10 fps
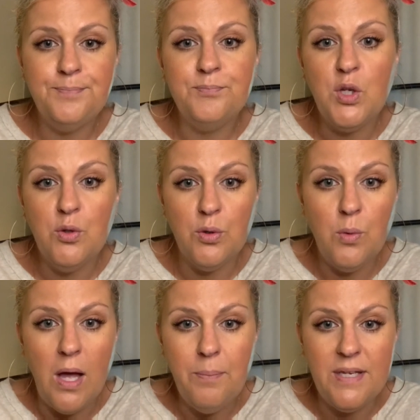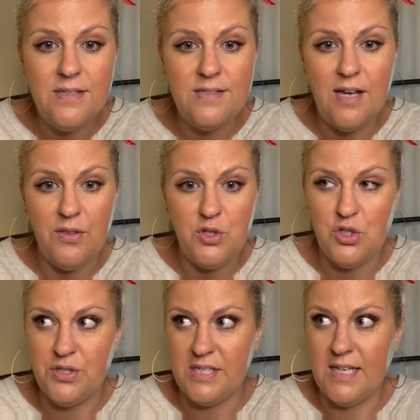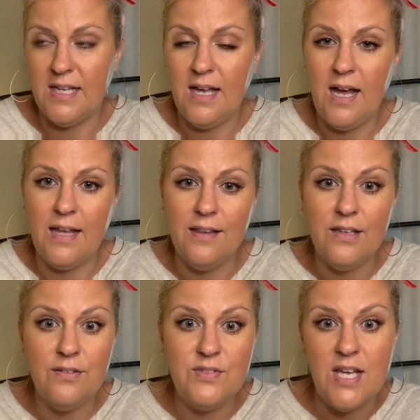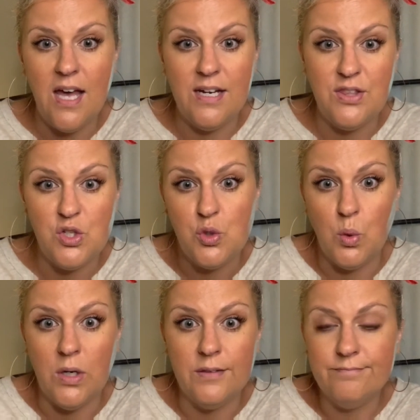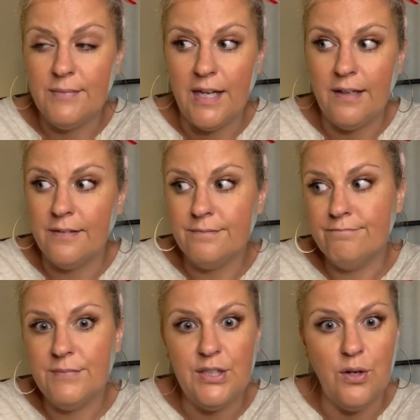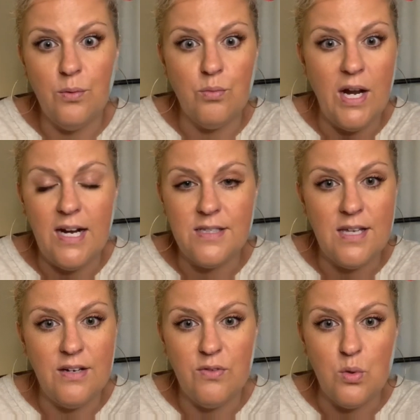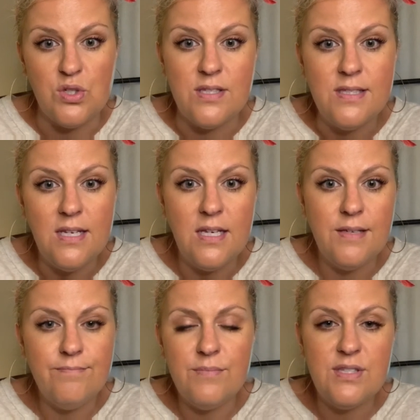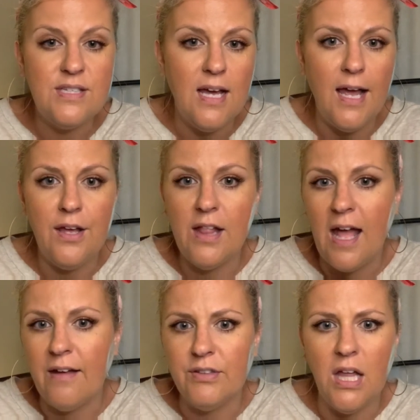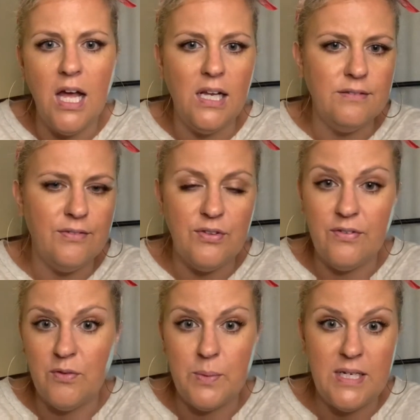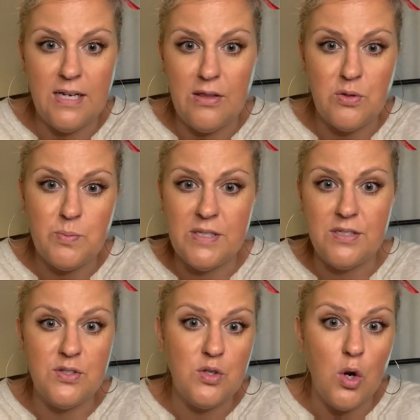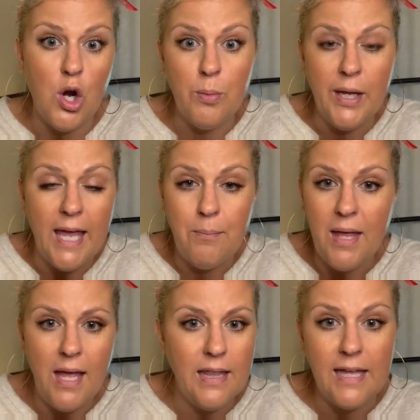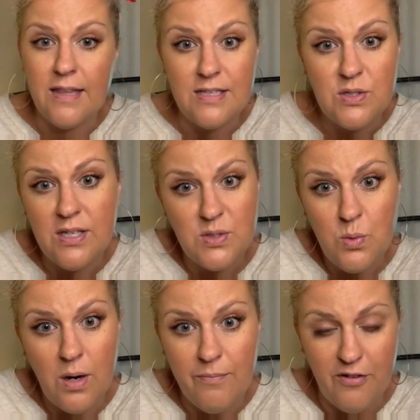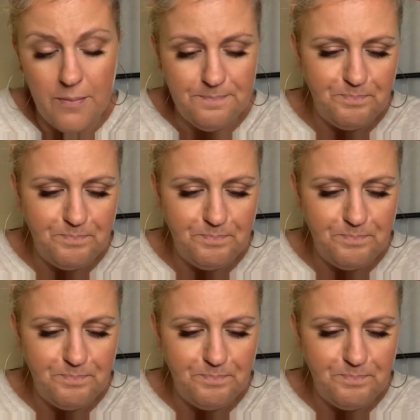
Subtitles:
grew up in South Jersey. I lived down at the shore, right outside of Ocean City, Sea Isle, Avalon. If you've ever been to any of those places, Stone Harbor, Cape May, that's where I'm from.